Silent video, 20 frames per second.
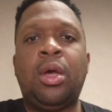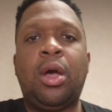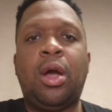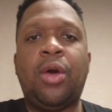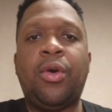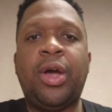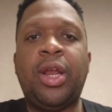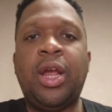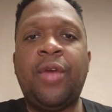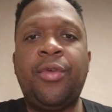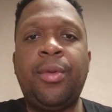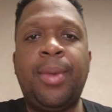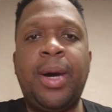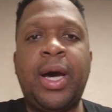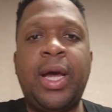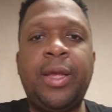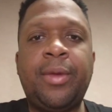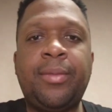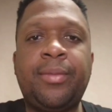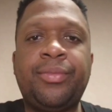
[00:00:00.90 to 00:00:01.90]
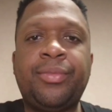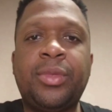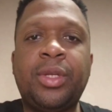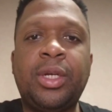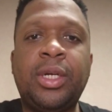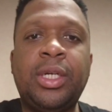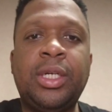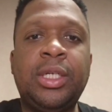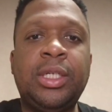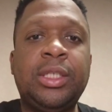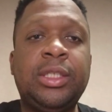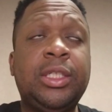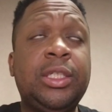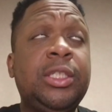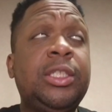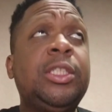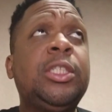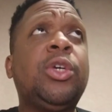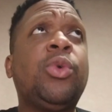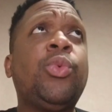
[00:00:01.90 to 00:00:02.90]
All right, everybody.
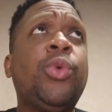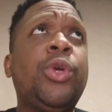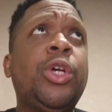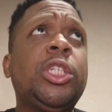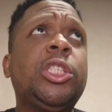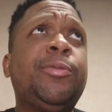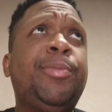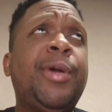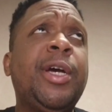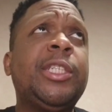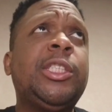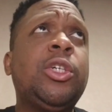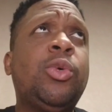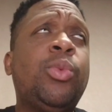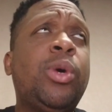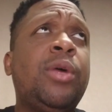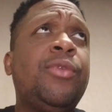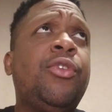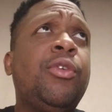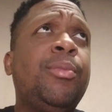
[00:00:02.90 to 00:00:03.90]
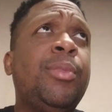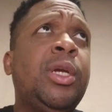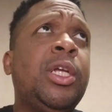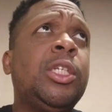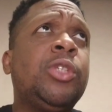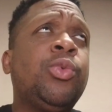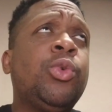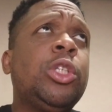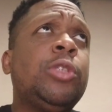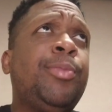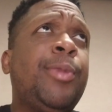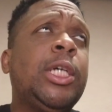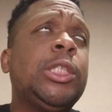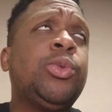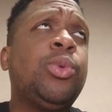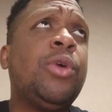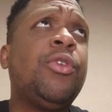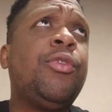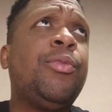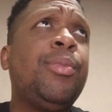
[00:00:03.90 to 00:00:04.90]
This is a real special one for me. It's a real
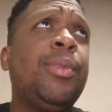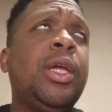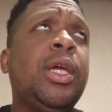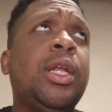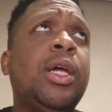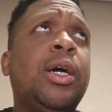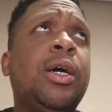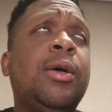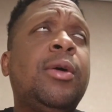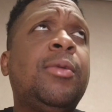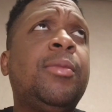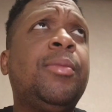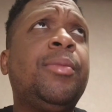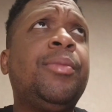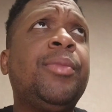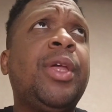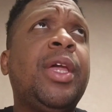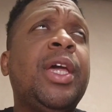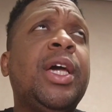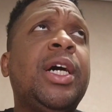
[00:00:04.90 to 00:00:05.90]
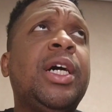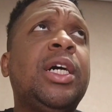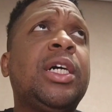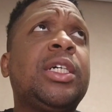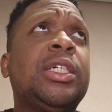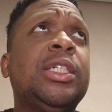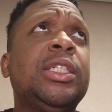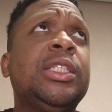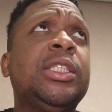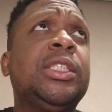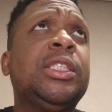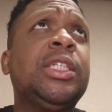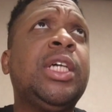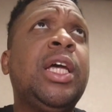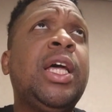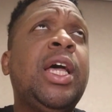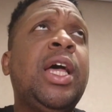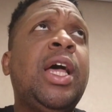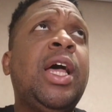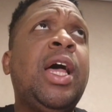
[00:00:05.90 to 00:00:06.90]
special one for me, and yeah, because
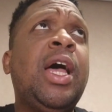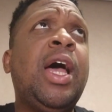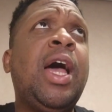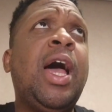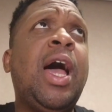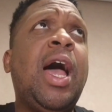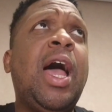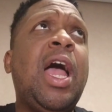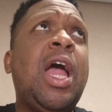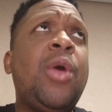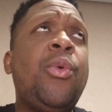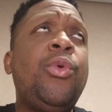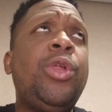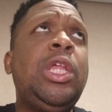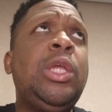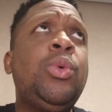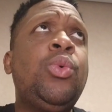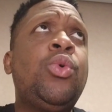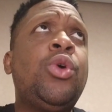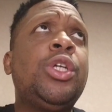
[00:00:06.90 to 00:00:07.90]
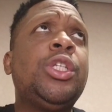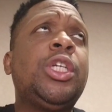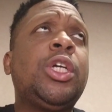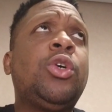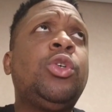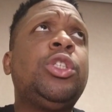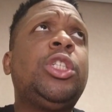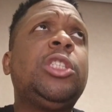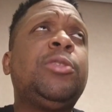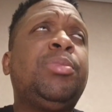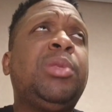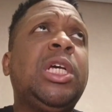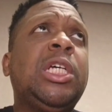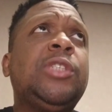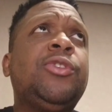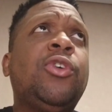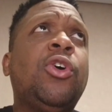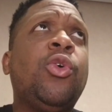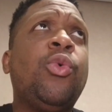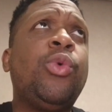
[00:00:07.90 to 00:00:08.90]
I really wanted to go to this
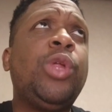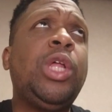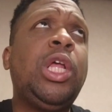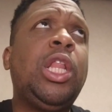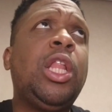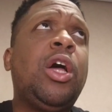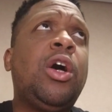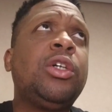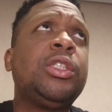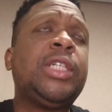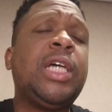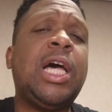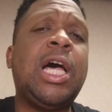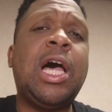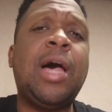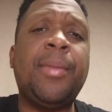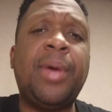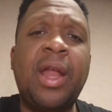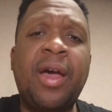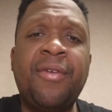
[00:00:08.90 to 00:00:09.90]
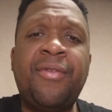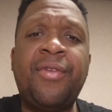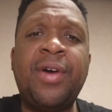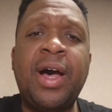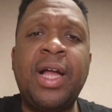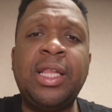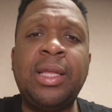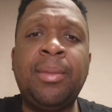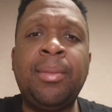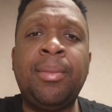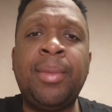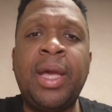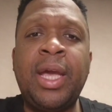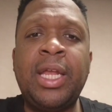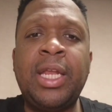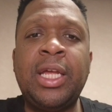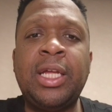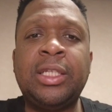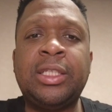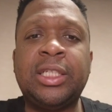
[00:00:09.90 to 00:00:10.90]
place for a really long time, and I finally
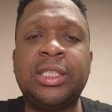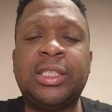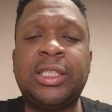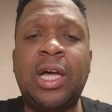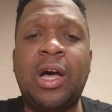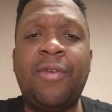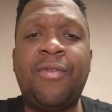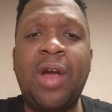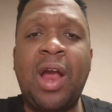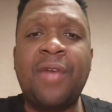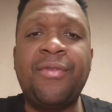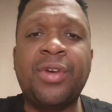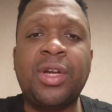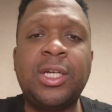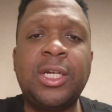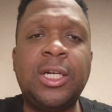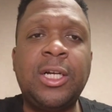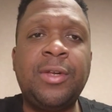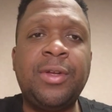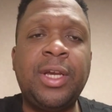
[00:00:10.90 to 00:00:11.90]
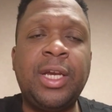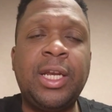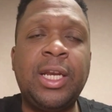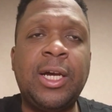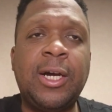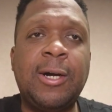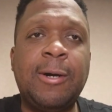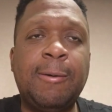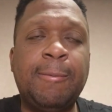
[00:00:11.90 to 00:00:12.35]
made it to South Africa, and